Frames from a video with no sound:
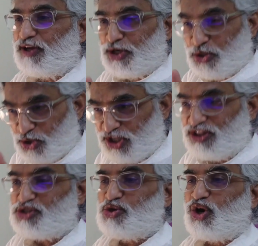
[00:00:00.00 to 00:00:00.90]
during
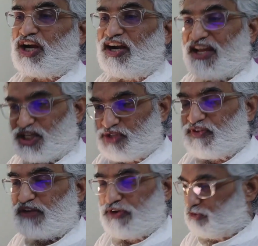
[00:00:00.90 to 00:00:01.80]
this yoga day. It is
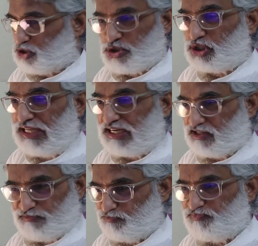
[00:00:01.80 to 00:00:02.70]
very famous. Not
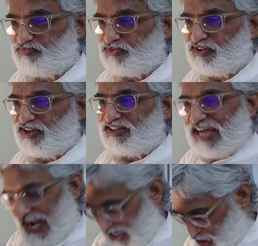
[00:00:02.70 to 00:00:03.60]
that.
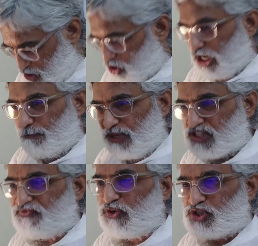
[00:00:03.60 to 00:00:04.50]
The actual blissful